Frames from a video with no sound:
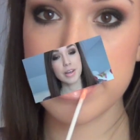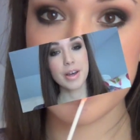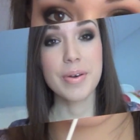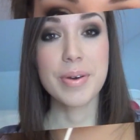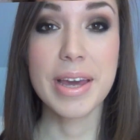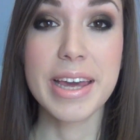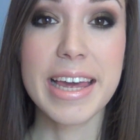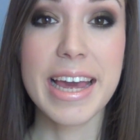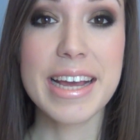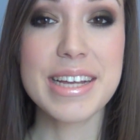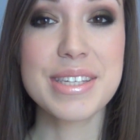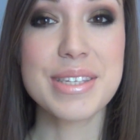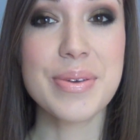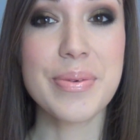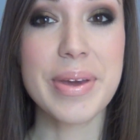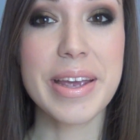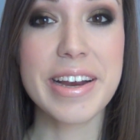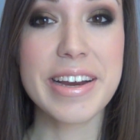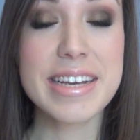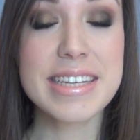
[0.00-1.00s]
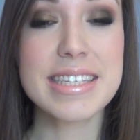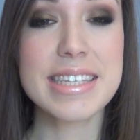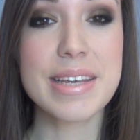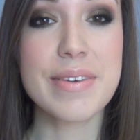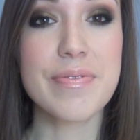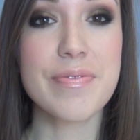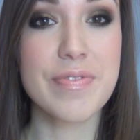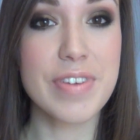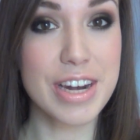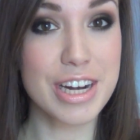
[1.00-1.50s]
Okay guys, so here is
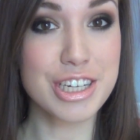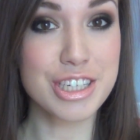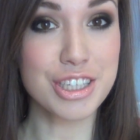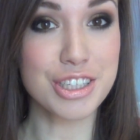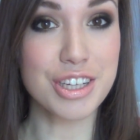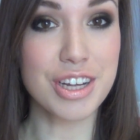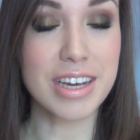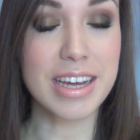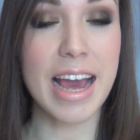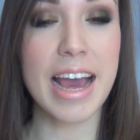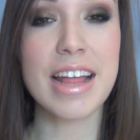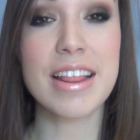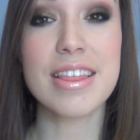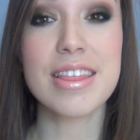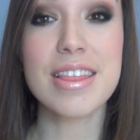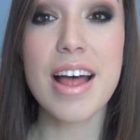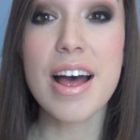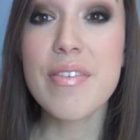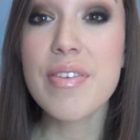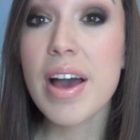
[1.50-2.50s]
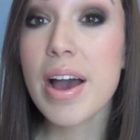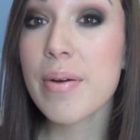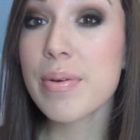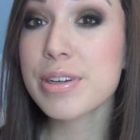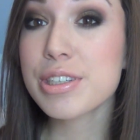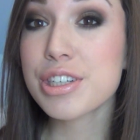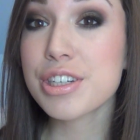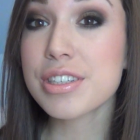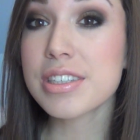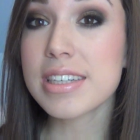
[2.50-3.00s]
the finished look. I love how
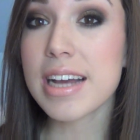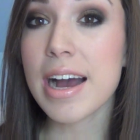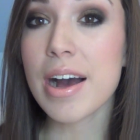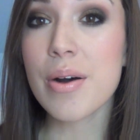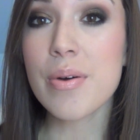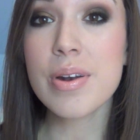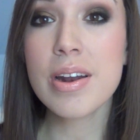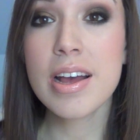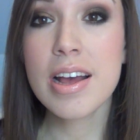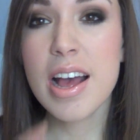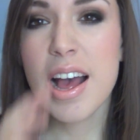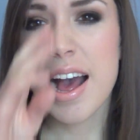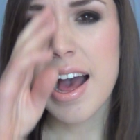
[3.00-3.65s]
it turned out.